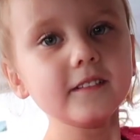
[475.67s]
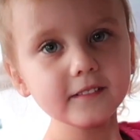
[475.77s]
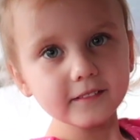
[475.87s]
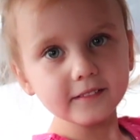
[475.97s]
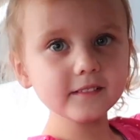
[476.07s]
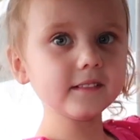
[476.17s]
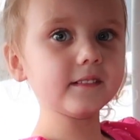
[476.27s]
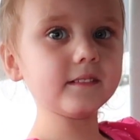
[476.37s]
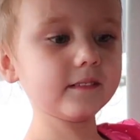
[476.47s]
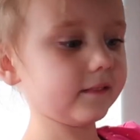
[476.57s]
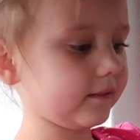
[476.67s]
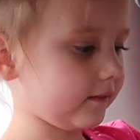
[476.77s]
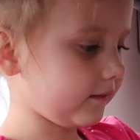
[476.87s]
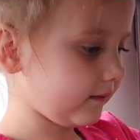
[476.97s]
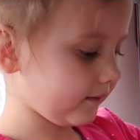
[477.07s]
Oh, and the shot. You want
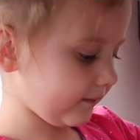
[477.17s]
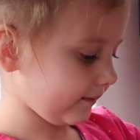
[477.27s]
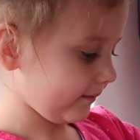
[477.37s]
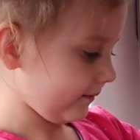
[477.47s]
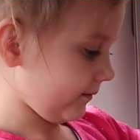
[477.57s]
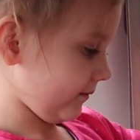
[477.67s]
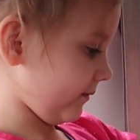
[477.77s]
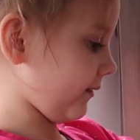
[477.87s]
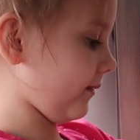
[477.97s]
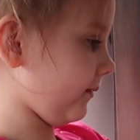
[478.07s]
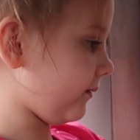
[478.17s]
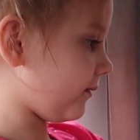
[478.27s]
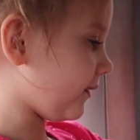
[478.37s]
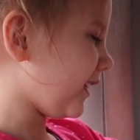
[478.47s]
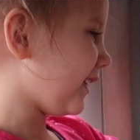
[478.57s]
to give him the shot too? Mm-hmm.
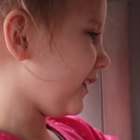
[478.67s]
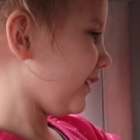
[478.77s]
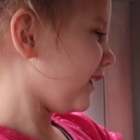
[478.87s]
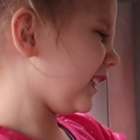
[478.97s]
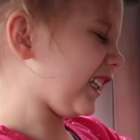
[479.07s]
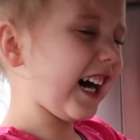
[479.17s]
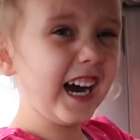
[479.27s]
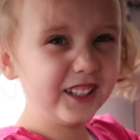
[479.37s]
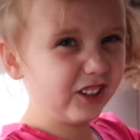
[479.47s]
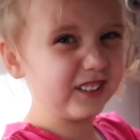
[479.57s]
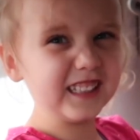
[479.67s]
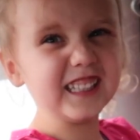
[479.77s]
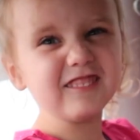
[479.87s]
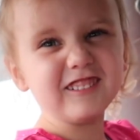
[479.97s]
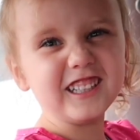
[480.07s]
Okay. I don't
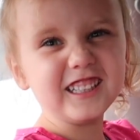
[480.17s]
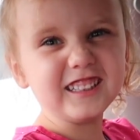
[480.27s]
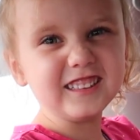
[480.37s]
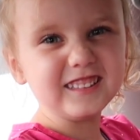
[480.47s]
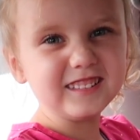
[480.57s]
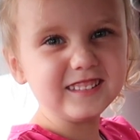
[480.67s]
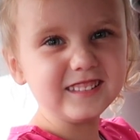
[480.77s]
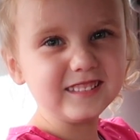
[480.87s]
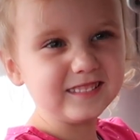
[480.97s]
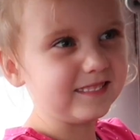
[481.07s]
need one. No.